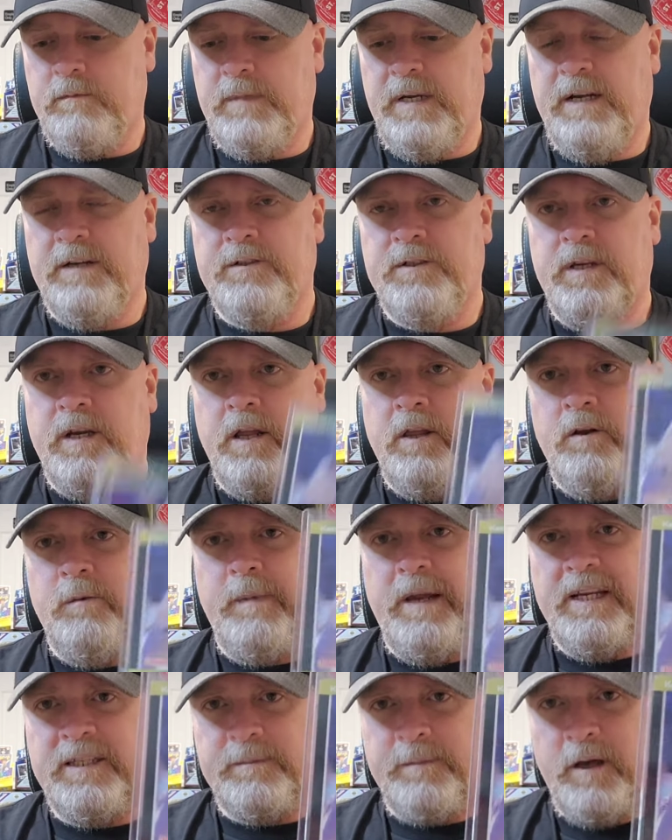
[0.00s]
Here's another
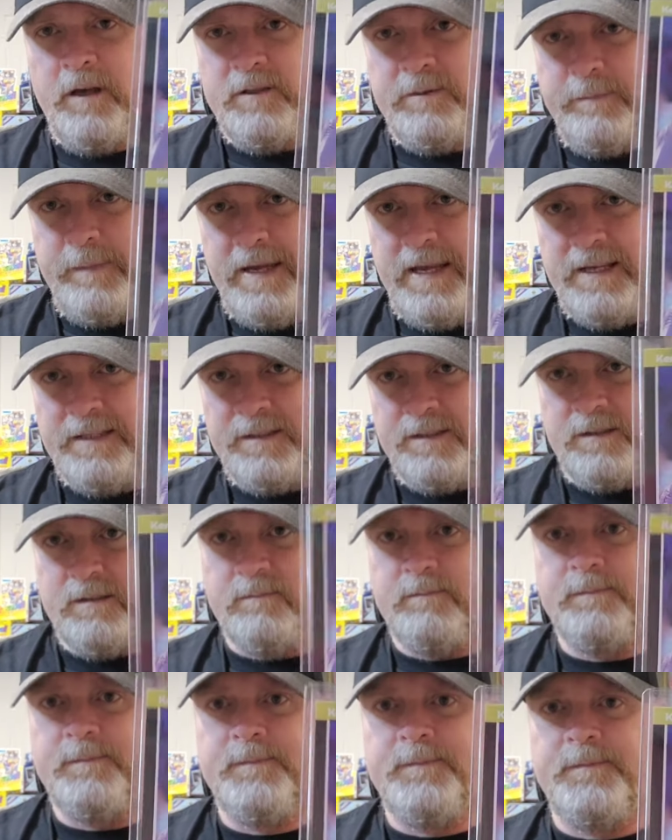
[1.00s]
Baseball's Best.
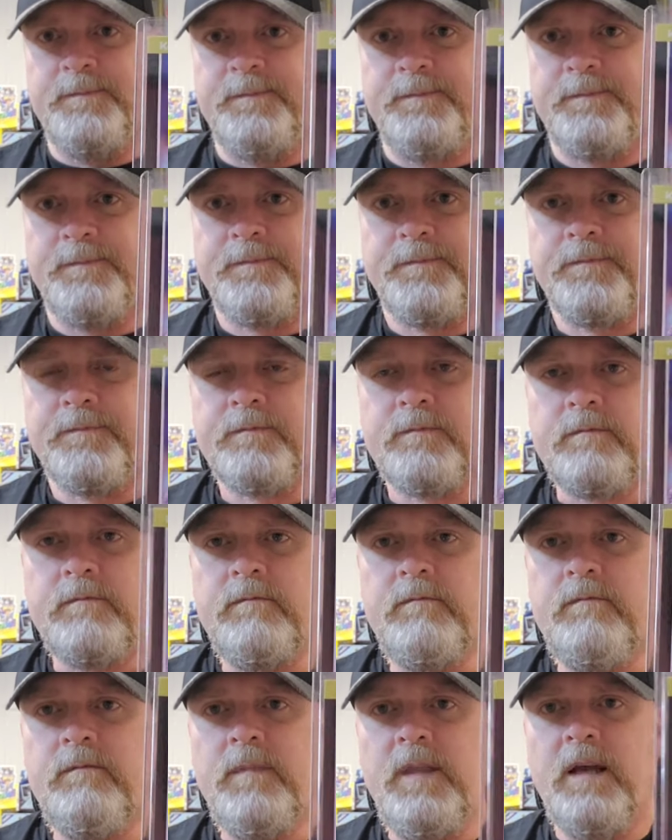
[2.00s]

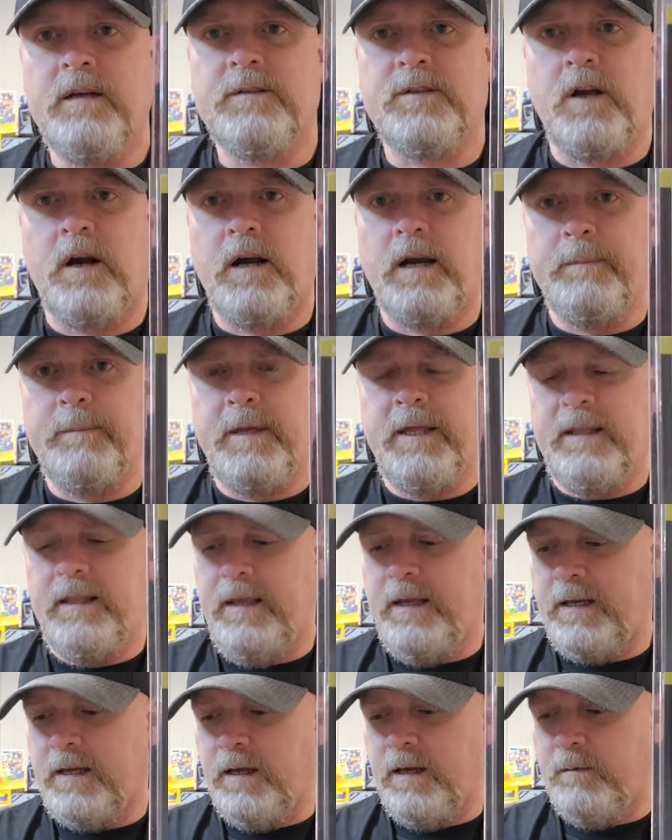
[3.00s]
Sorry, I'm getting the
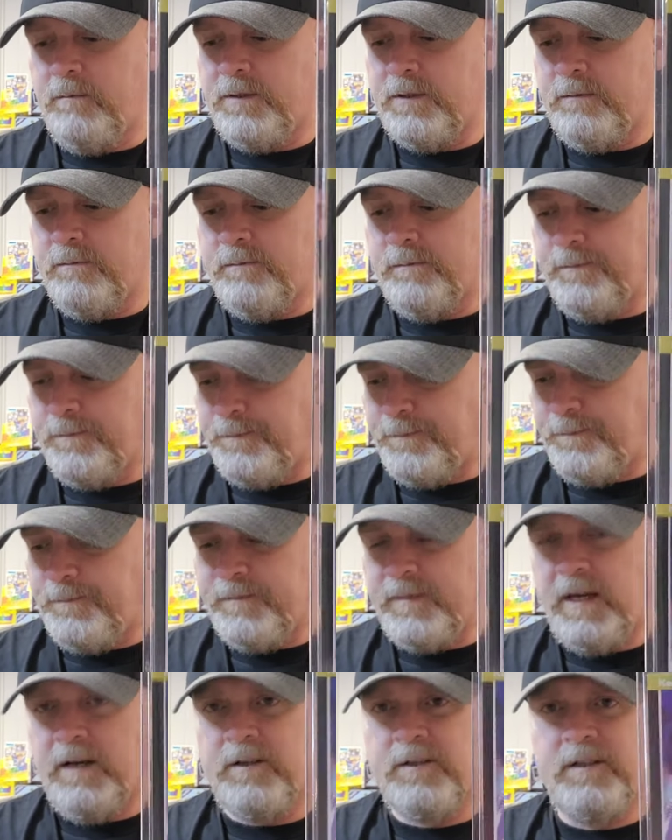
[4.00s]
hiccups.
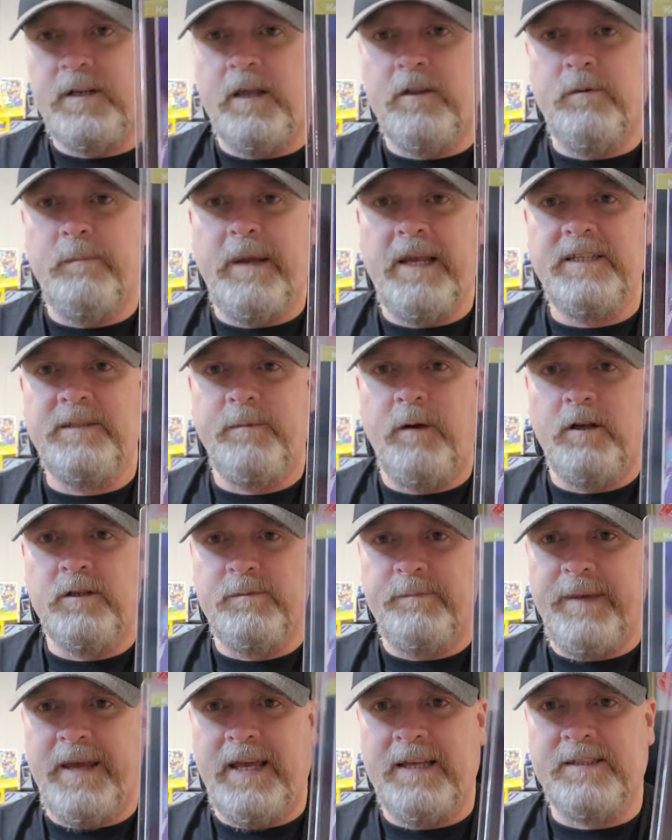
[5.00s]
Here's another baseball's
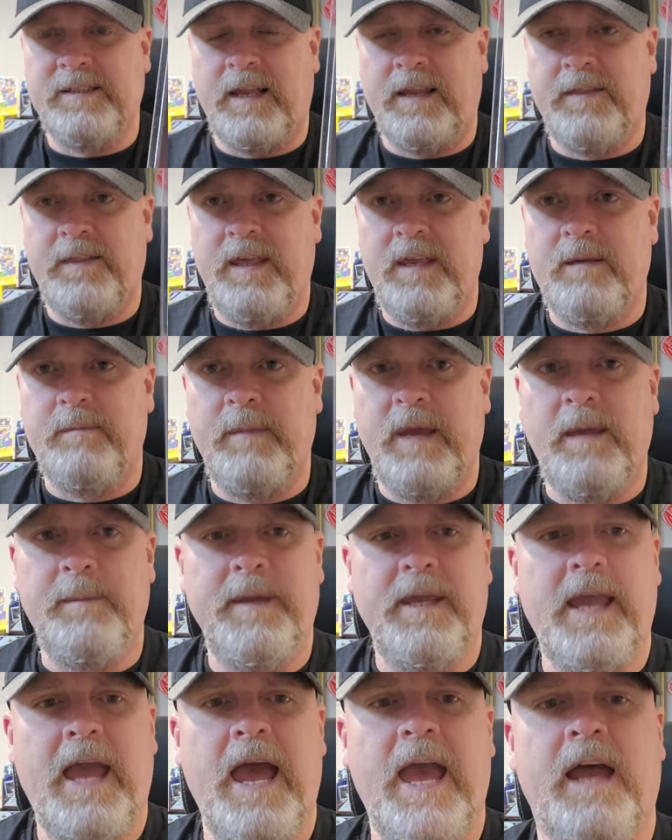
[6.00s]
best. I think
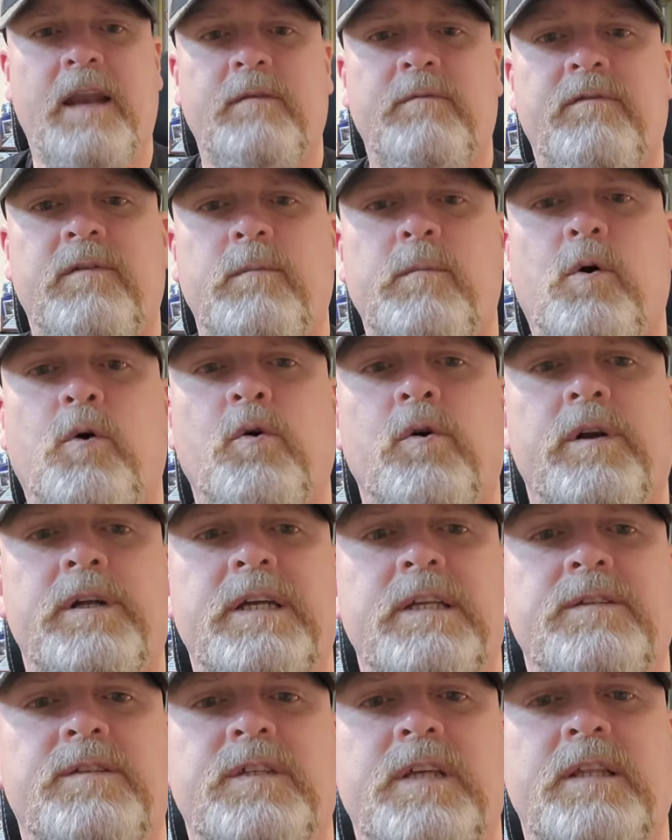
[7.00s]
maybe Adam from
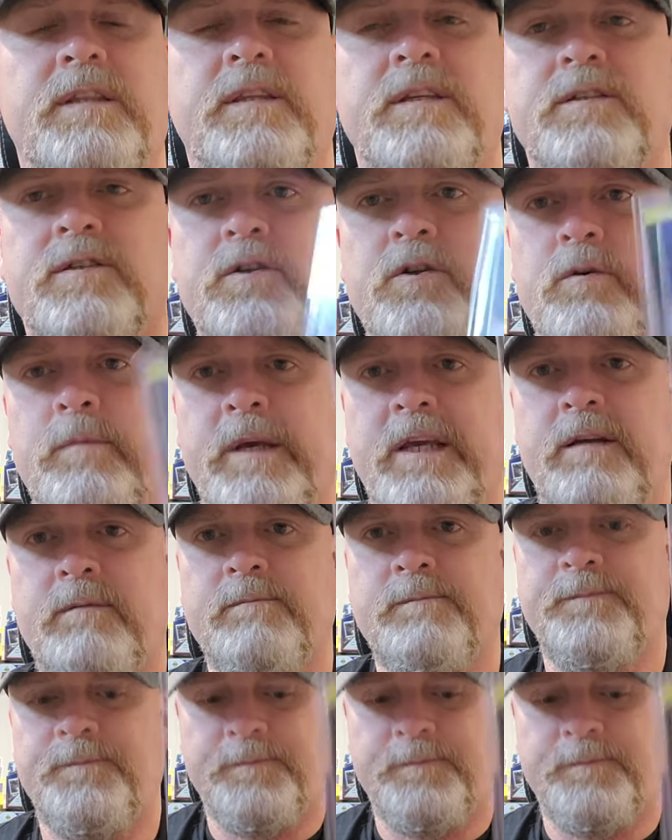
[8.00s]
Oregon sent this to me.